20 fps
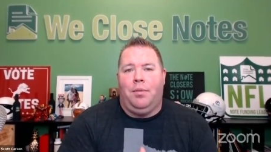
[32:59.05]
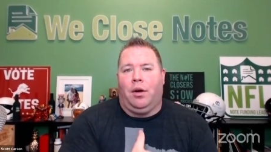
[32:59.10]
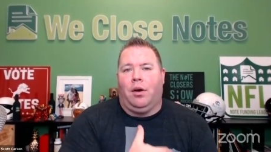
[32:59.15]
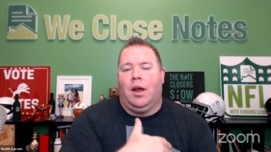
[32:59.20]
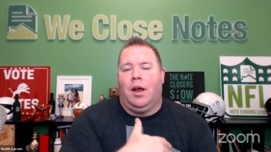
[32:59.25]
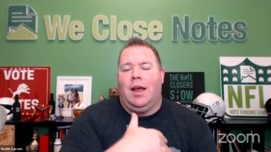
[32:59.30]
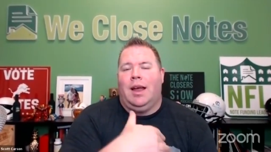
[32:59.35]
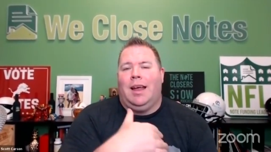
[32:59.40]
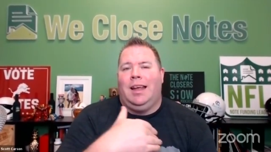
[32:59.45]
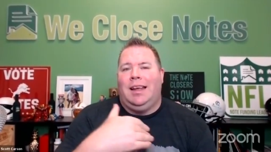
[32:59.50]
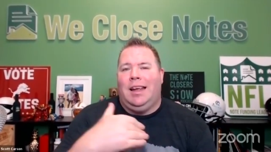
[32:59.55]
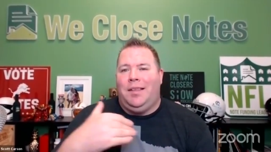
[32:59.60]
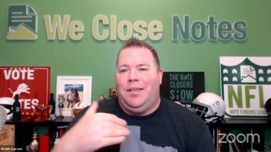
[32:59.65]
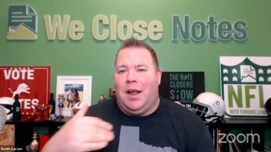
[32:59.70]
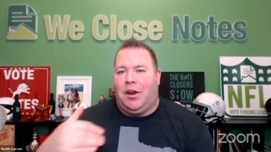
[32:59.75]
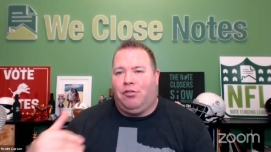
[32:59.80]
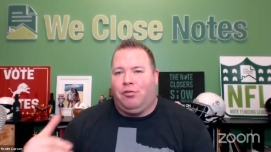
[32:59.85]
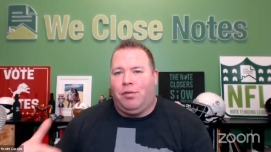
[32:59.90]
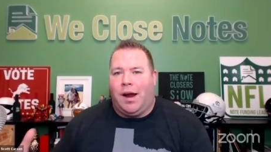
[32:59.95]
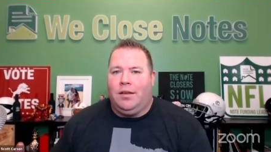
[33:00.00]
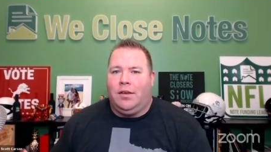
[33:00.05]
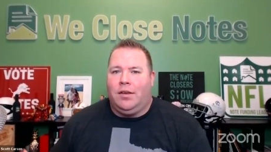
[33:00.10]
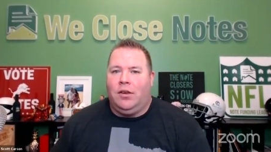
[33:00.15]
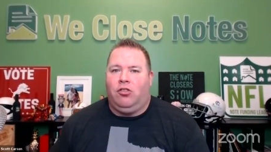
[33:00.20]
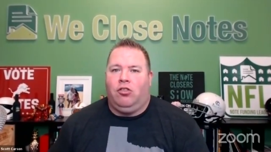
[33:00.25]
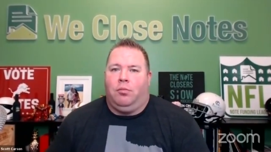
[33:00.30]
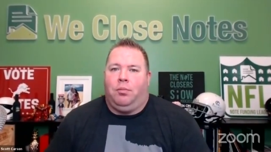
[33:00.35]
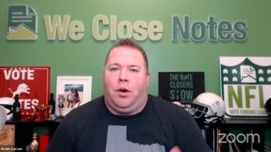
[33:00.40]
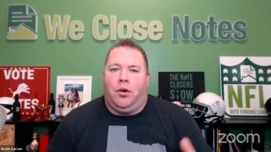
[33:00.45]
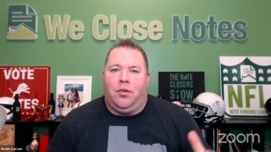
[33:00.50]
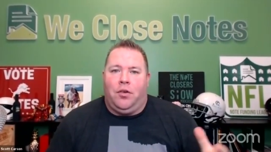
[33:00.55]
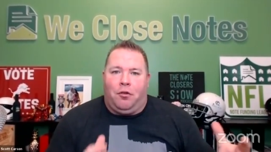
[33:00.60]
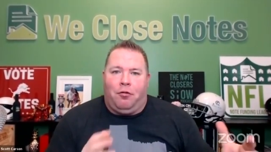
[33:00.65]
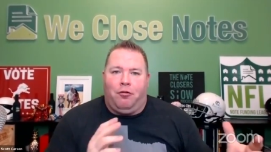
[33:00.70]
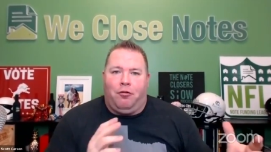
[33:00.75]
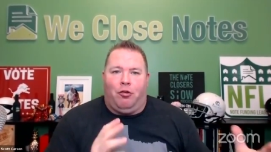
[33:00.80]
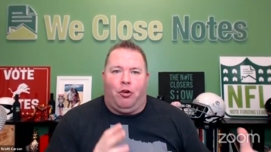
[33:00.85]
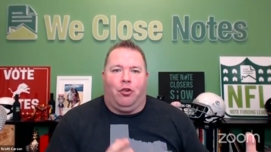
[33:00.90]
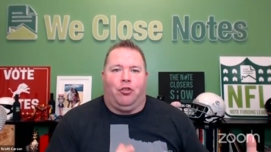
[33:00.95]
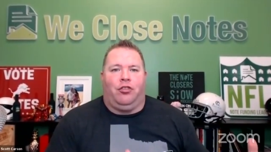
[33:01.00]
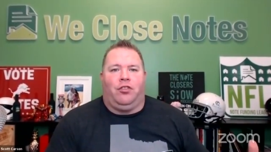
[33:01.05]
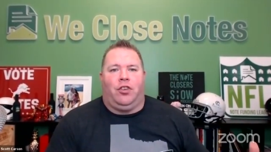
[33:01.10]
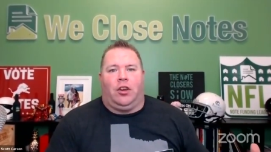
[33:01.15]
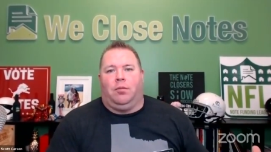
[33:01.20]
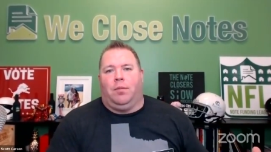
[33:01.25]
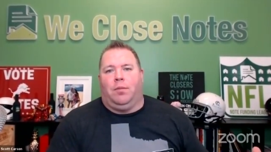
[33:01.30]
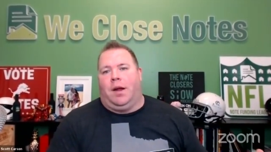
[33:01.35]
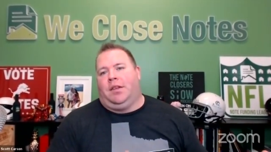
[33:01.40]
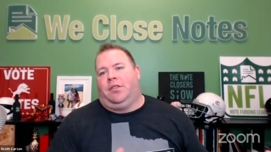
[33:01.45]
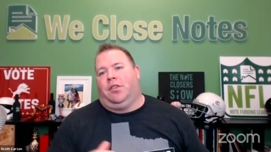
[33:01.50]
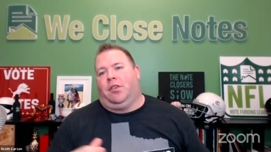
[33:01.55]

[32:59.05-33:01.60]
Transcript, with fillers: They're in that transition period in their first six months,